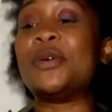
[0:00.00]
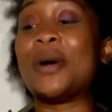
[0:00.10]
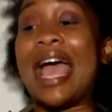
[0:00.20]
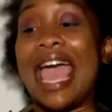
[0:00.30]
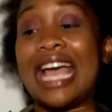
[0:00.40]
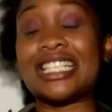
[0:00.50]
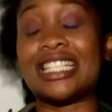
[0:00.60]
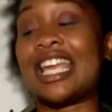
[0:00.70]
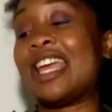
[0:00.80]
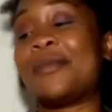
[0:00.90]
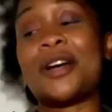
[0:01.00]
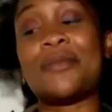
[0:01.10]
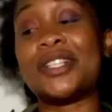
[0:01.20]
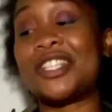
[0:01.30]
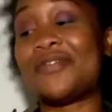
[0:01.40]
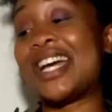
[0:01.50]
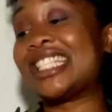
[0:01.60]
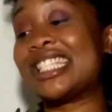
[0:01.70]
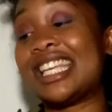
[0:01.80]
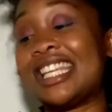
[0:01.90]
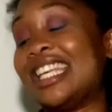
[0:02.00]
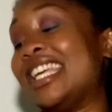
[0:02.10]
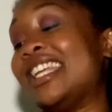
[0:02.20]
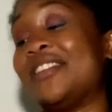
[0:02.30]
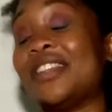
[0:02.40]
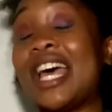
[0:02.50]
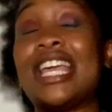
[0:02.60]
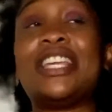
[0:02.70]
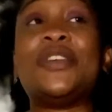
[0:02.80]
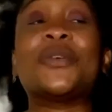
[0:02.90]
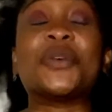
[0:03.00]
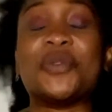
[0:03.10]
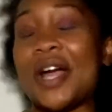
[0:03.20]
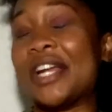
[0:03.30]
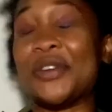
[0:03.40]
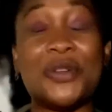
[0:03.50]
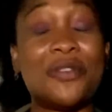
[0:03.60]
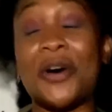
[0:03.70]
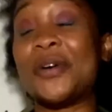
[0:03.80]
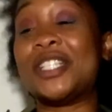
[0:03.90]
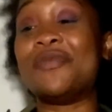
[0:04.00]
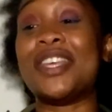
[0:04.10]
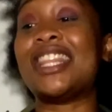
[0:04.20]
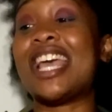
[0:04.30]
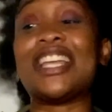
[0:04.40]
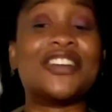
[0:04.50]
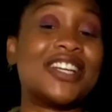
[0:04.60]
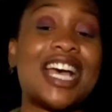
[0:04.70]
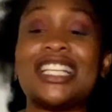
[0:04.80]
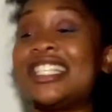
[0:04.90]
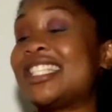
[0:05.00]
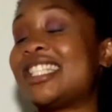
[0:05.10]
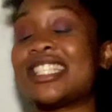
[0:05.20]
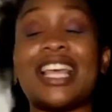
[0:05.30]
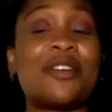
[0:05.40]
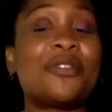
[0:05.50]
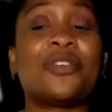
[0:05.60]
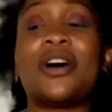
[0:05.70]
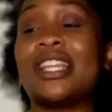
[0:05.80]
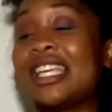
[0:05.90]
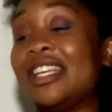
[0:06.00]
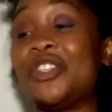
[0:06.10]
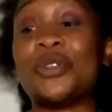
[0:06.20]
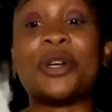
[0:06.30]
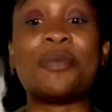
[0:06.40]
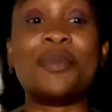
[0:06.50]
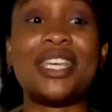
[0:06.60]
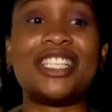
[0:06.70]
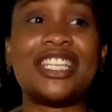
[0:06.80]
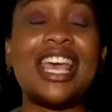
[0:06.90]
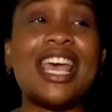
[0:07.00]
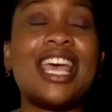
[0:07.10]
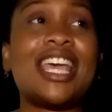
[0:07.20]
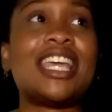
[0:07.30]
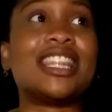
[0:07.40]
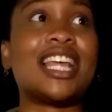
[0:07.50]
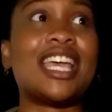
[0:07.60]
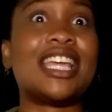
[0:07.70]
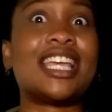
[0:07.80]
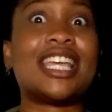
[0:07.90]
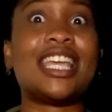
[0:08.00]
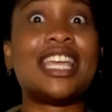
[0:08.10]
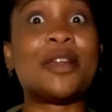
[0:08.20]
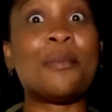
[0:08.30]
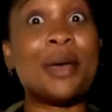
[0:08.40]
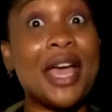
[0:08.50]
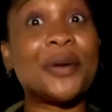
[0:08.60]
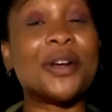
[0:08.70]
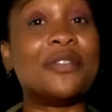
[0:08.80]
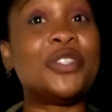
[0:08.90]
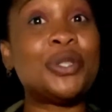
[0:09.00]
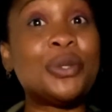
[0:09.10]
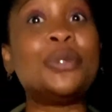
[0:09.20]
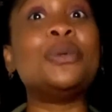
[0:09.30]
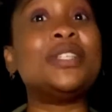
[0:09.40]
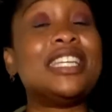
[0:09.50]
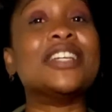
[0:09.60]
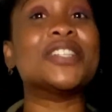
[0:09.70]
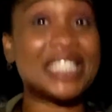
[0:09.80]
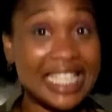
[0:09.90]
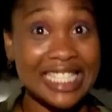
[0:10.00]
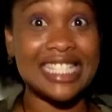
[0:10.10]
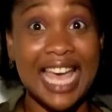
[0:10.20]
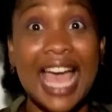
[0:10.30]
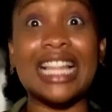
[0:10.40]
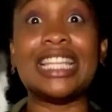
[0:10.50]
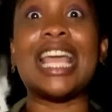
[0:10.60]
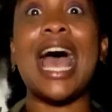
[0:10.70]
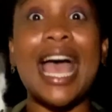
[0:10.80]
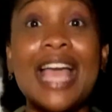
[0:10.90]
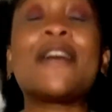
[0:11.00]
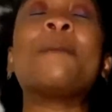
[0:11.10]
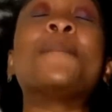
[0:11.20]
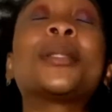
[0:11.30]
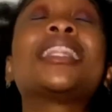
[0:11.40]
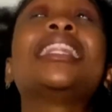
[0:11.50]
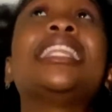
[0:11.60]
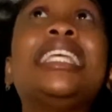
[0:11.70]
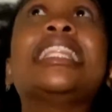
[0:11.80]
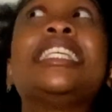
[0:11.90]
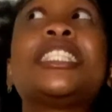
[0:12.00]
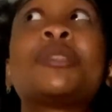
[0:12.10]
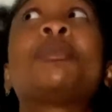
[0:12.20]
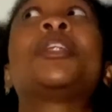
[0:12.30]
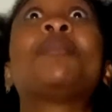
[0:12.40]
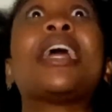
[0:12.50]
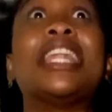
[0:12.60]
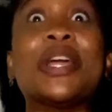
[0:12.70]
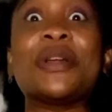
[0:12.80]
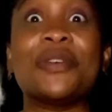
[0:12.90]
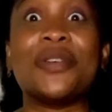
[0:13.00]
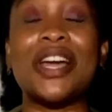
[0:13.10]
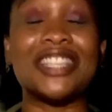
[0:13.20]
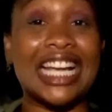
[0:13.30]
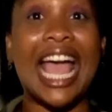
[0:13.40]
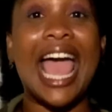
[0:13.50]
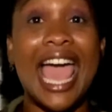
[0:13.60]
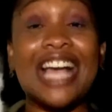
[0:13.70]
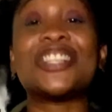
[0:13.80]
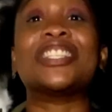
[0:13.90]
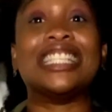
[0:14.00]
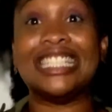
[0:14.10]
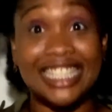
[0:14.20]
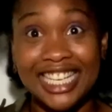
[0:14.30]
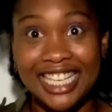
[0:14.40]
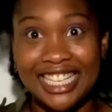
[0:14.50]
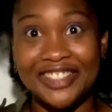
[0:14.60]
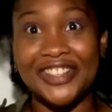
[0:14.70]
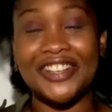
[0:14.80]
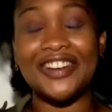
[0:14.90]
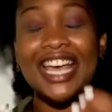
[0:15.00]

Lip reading: who I actually am, come into my skin again of like, you're a writer, you've always been that, you're not just this like frolicking drunk bitch. And like in a matter of 2 years exactly, I had completely spun my narrative around, like I actually did it, you know?